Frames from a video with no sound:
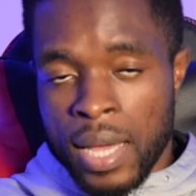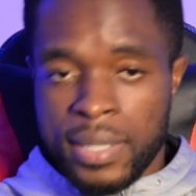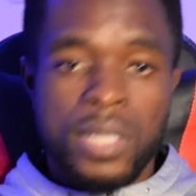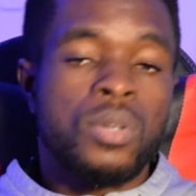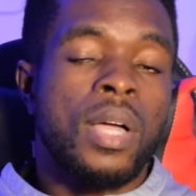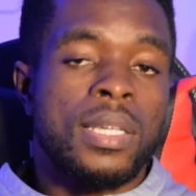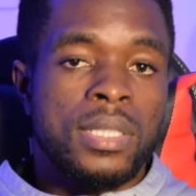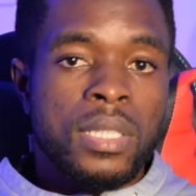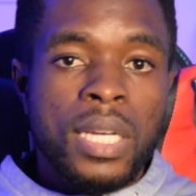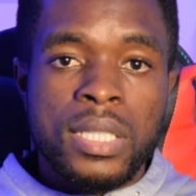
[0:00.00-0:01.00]
I think you
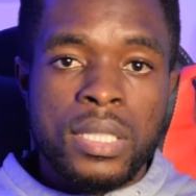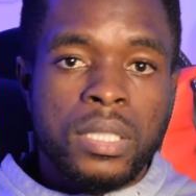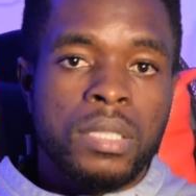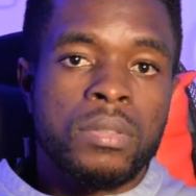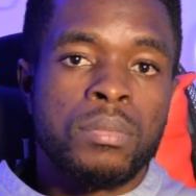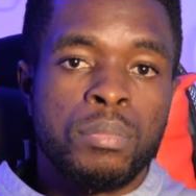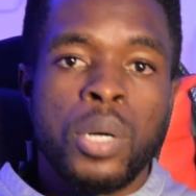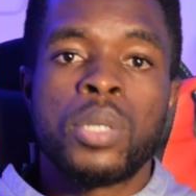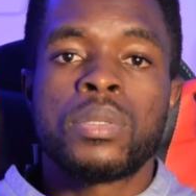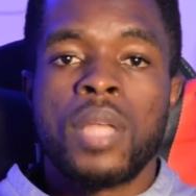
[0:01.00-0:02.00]
can still get it.
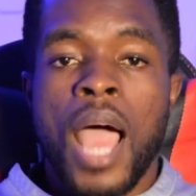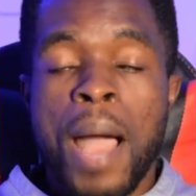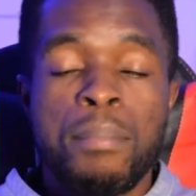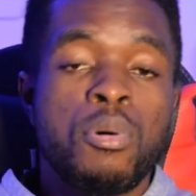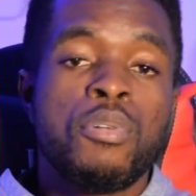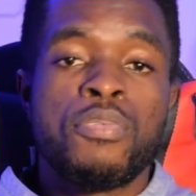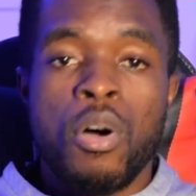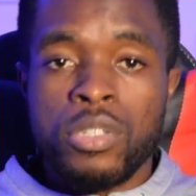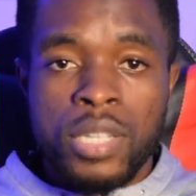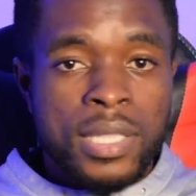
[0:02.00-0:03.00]
But
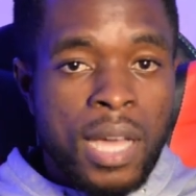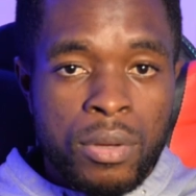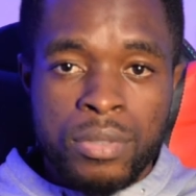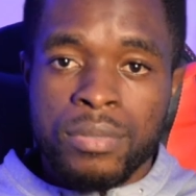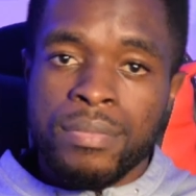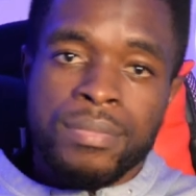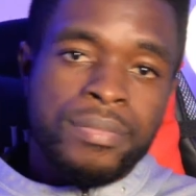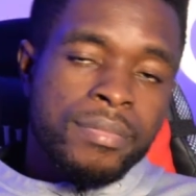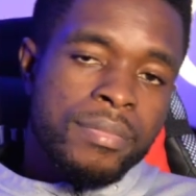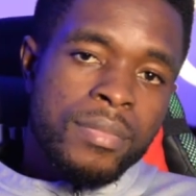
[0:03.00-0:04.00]
above
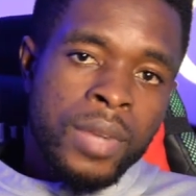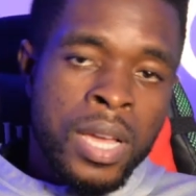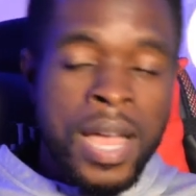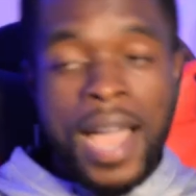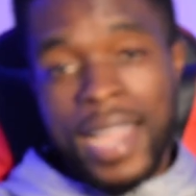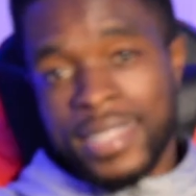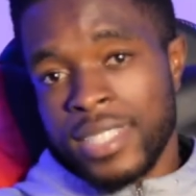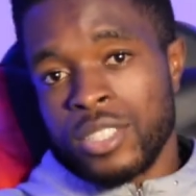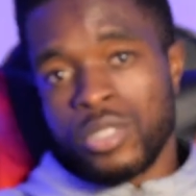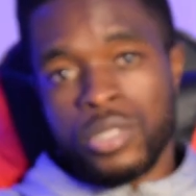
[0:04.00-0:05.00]
100,000, I
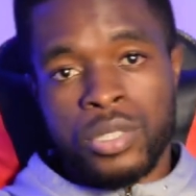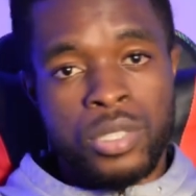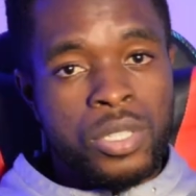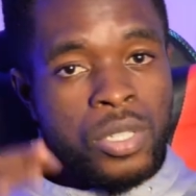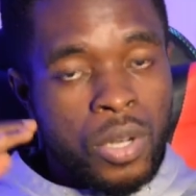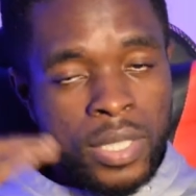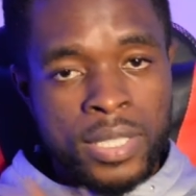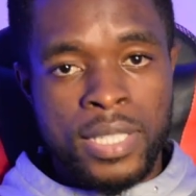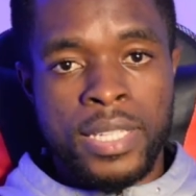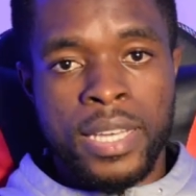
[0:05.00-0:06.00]
think you should just
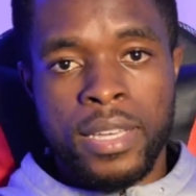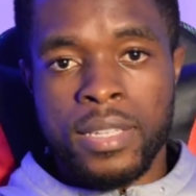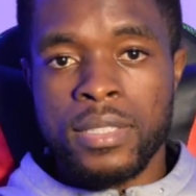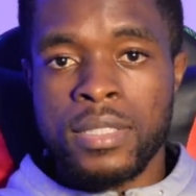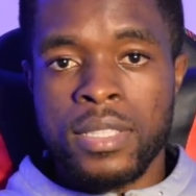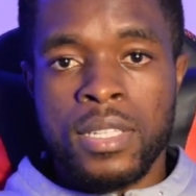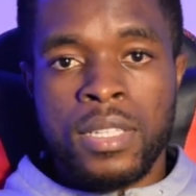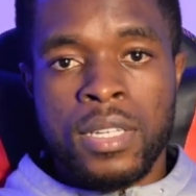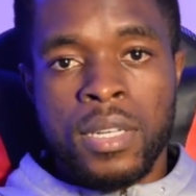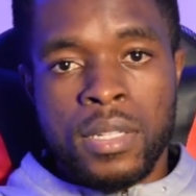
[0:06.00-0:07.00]
call it a day.
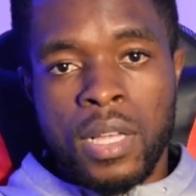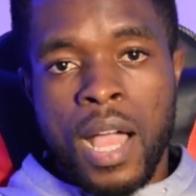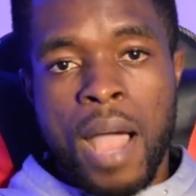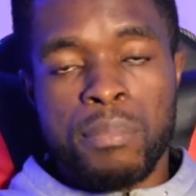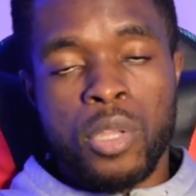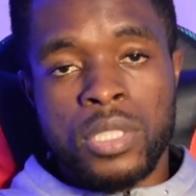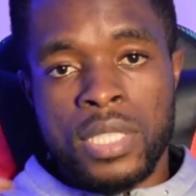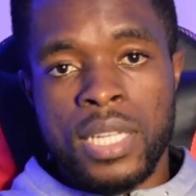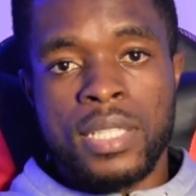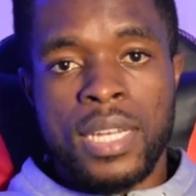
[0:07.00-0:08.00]
I'm
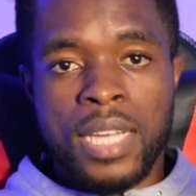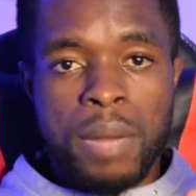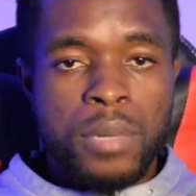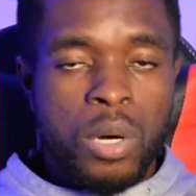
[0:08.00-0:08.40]
not saying that the